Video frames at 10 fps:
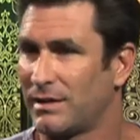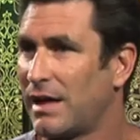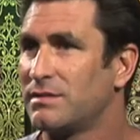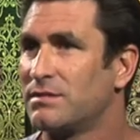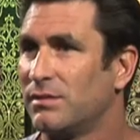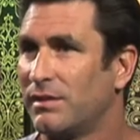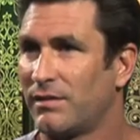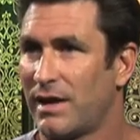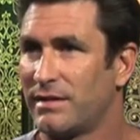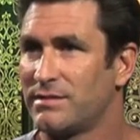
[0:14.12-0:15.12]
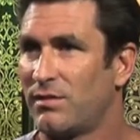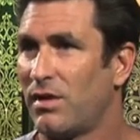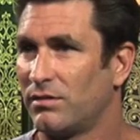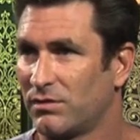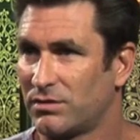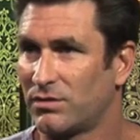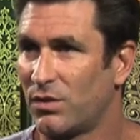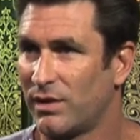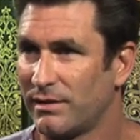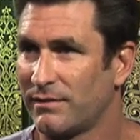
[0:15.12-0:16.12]
relates to it, and everyone has their own little
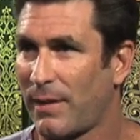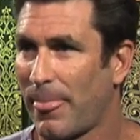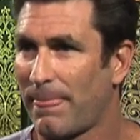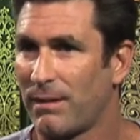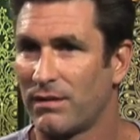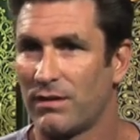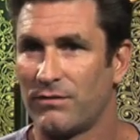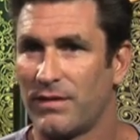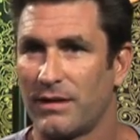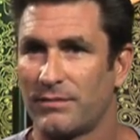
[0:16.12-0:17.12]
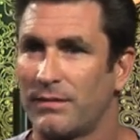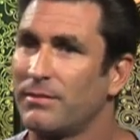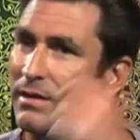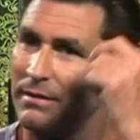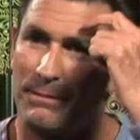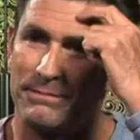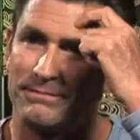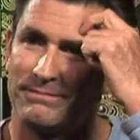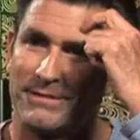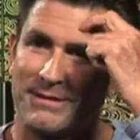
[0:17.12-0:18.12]
story of that. Probably one
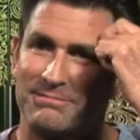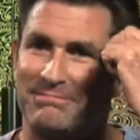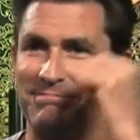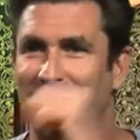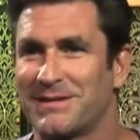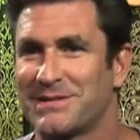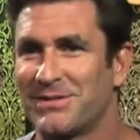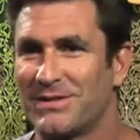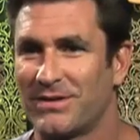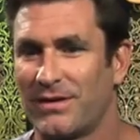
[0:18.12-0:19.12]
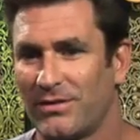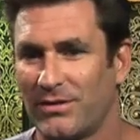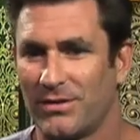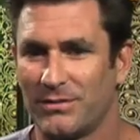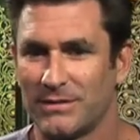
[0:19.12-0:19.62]
of the best stories I ever heard